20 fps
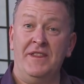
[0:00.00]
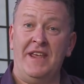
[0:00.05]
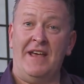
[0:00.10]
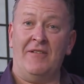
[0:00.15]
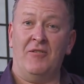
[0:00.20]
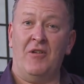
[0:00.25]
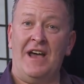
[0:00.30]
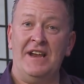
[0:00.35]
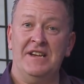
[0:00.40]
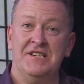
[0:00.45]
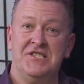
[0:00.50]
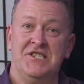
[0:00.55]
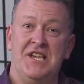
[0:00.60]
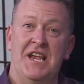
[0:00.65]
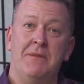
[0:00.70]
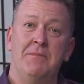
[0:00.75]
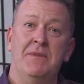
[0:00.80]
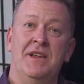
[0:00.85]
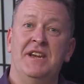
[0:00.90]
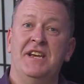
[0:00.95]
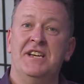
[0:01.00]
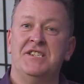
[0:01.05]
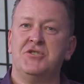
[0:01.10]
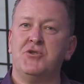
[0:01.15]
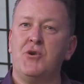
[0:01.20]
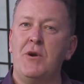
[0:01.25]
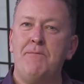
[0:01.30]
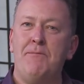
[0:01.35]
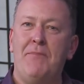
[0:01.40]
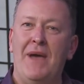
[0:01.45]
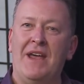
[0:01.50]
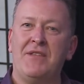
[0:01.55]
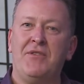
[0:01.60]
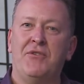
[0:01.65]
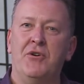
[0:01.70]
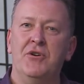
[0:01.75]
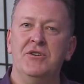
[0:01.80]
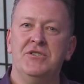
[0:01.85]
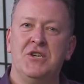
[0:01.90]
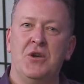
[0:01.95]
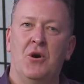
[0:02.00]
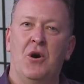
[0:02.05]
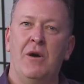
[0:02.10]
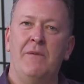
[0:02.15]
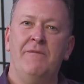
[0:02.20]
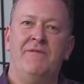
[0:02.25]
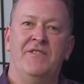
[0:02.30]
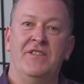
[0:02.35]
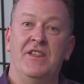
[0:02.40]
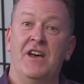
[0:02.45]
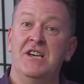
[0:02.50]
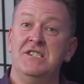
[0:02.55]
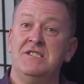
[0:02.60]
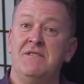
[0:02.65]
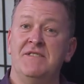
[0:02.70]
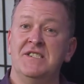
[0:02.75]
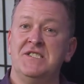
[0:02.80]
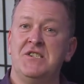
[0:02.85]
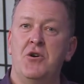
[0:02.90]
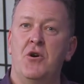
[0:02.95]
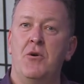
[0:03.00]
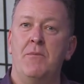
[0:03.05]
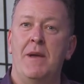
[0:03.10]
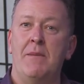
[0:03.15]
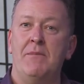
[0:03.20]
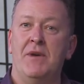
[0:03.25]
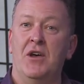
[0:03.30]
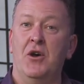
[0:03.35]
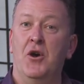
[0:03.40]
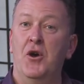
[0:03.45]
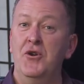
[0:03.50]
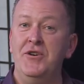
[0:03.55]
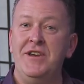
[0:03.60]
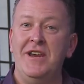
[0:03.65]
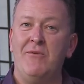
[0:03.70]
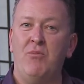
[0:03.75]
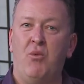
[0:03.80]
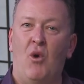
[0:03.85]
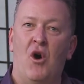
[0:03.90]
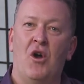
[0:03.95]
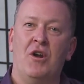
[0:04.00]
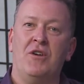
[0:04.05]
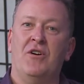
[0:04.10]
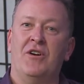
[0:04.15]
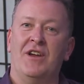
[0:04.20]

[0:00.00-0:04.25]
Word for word: with our latest segment, a trip back through time for those of us who remember who did what